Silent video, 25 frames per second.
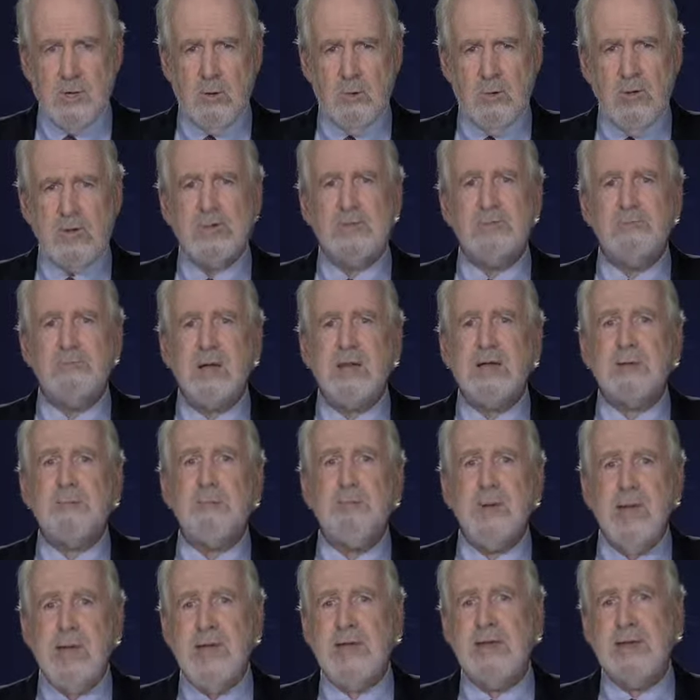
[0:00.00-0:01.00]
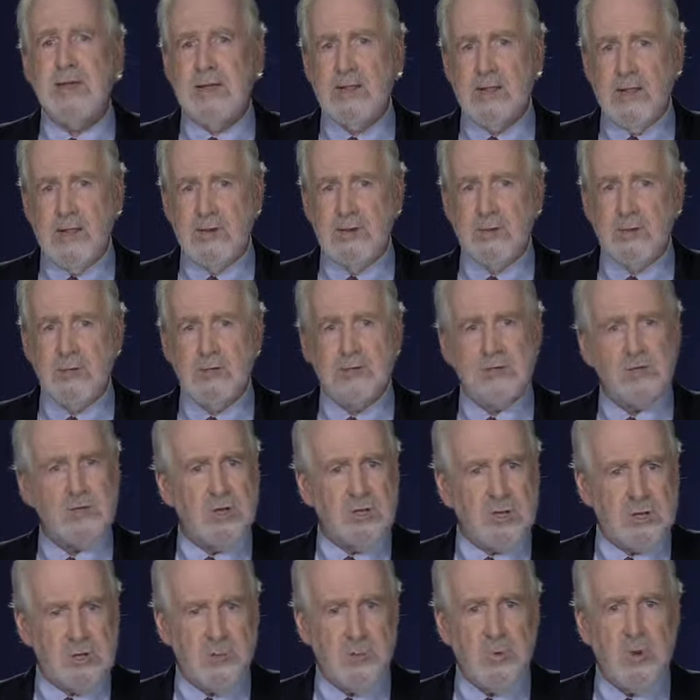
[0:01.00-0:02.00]
We expect payday lenders
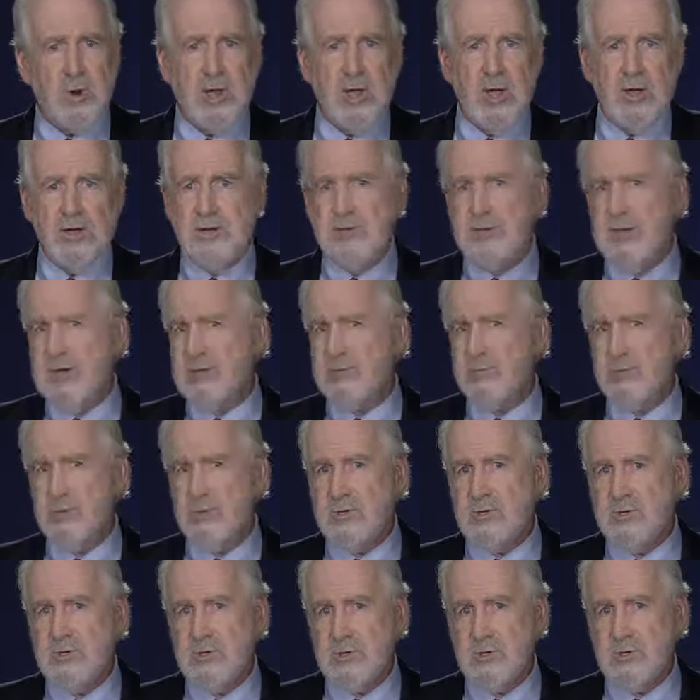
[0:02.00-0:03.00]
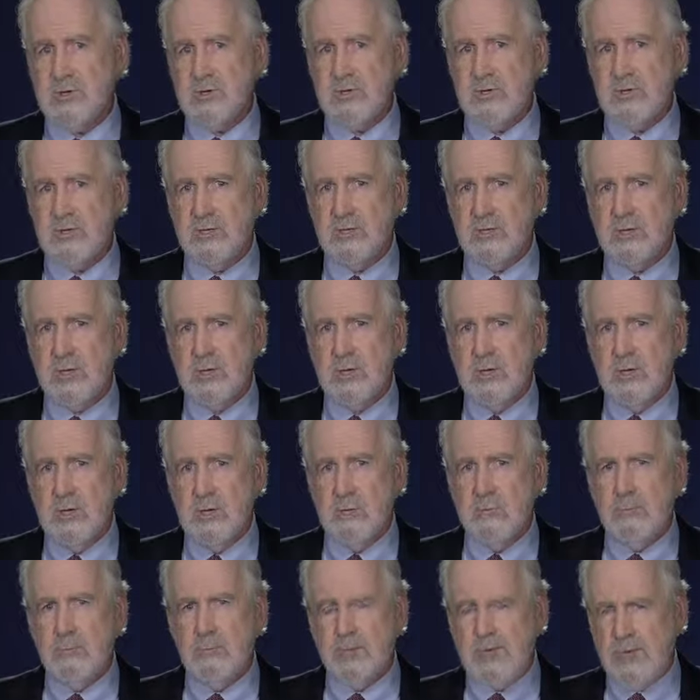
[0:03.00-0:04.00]
to prey on desperate citizens,
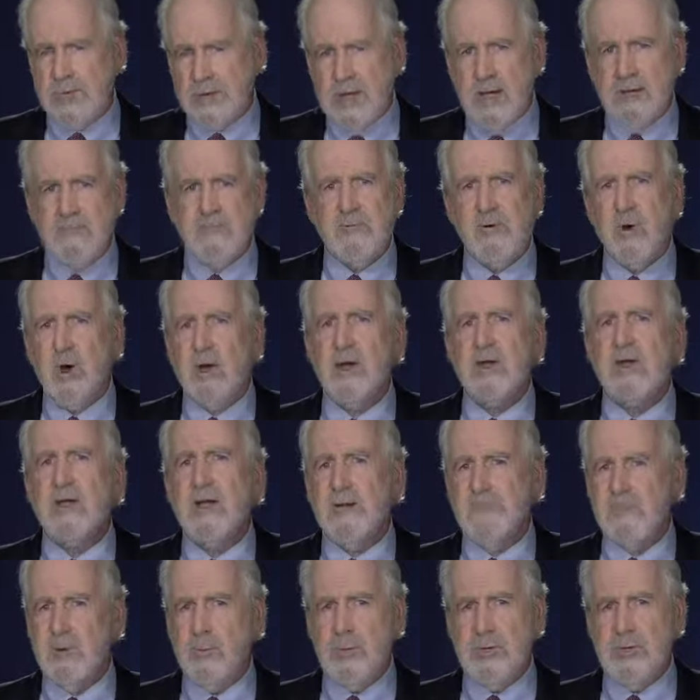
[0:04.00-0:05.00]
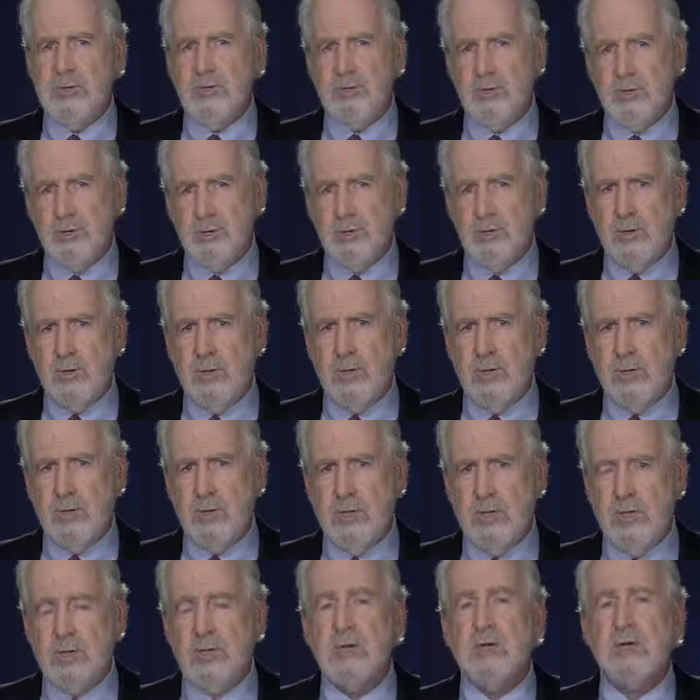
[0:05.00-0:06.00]
but not for our government to.
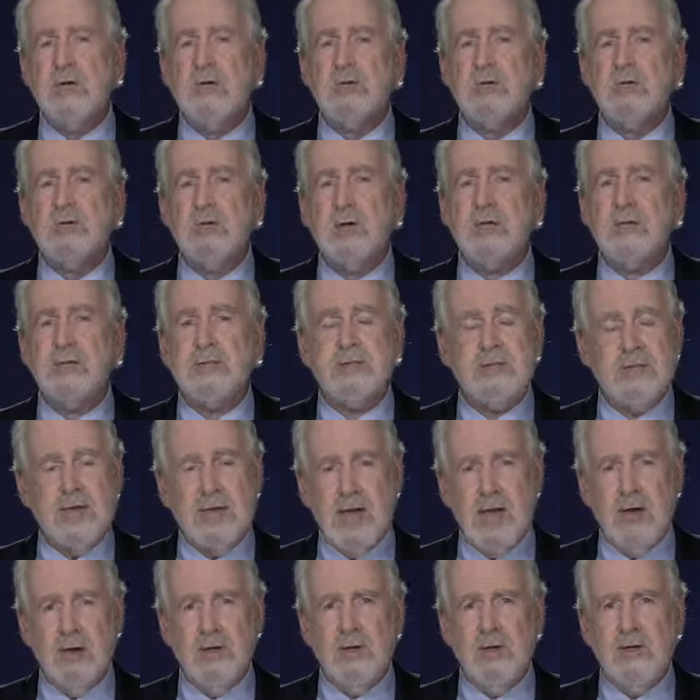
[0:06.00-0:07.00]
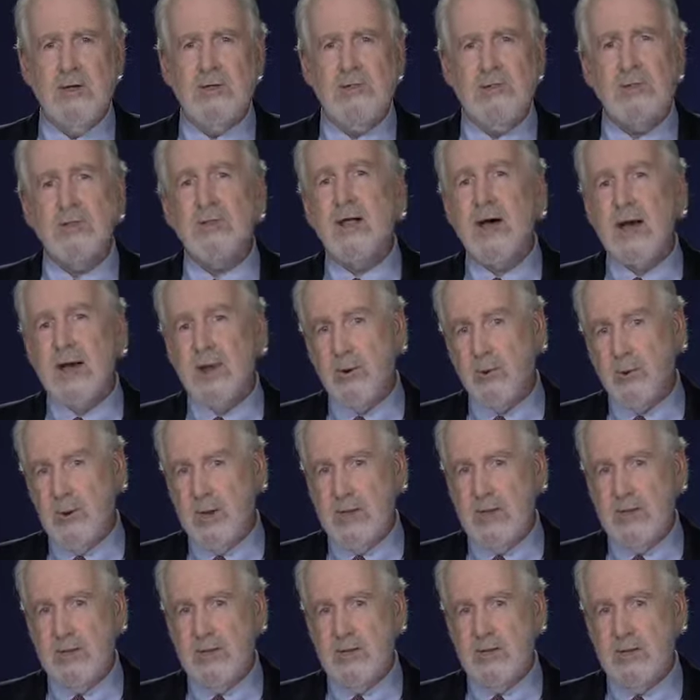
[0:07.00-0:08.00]
Shut down the lottery.
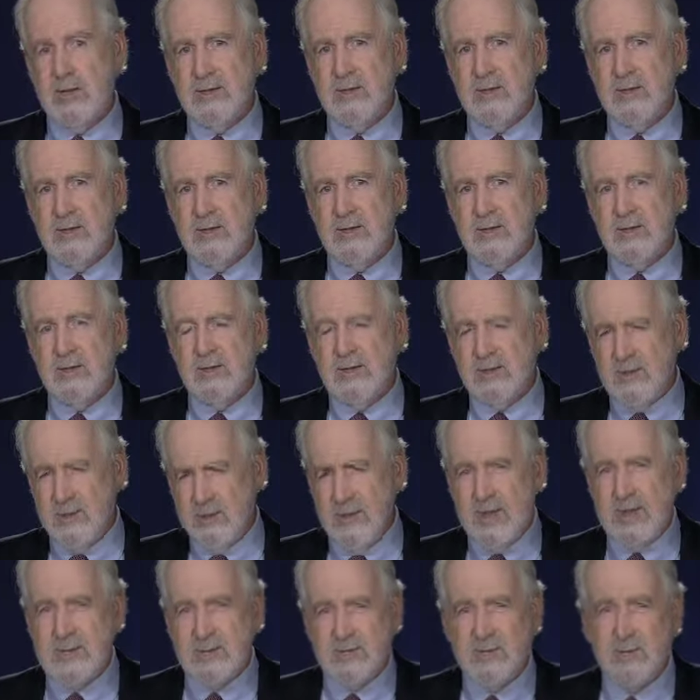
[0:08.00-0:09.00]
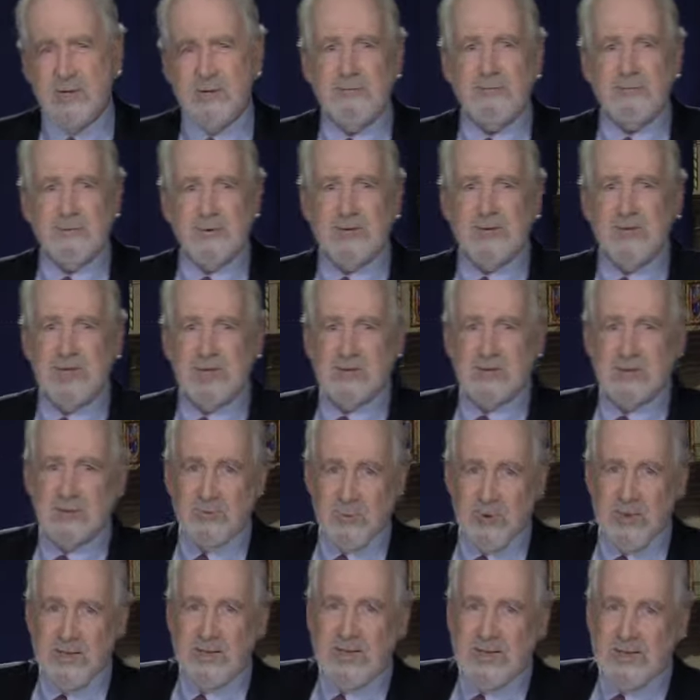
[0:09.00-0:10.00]
And that's it for Texas
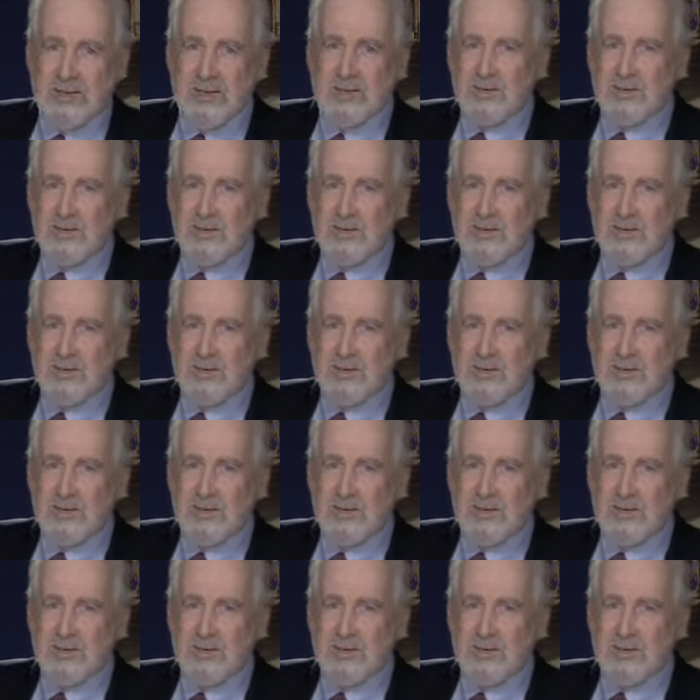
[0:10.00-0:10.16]
Week.